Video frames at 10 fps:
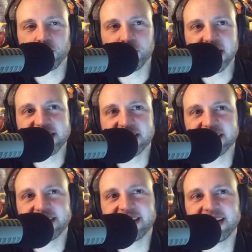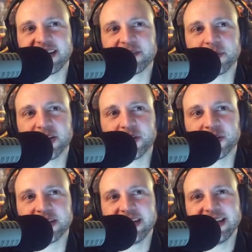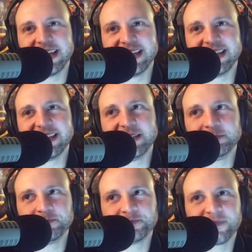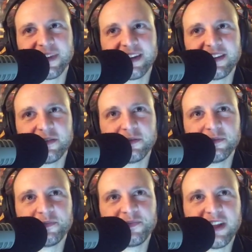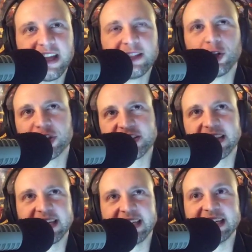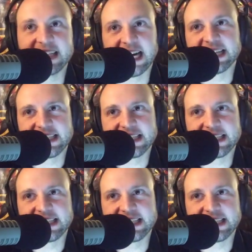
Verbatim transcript: basically uh, what do you call he it looks like he dies